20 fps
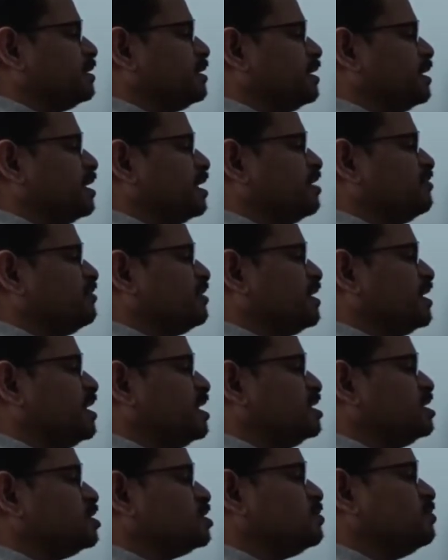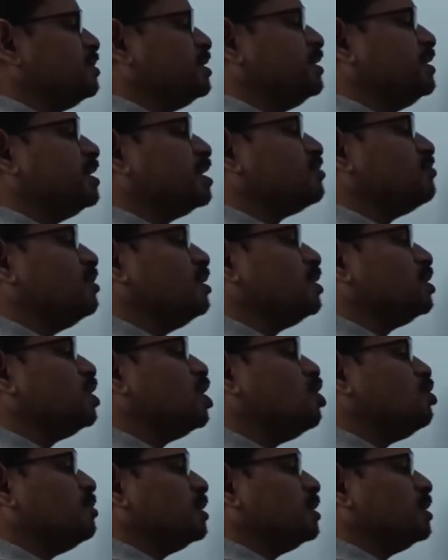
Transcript: Average speed equal to how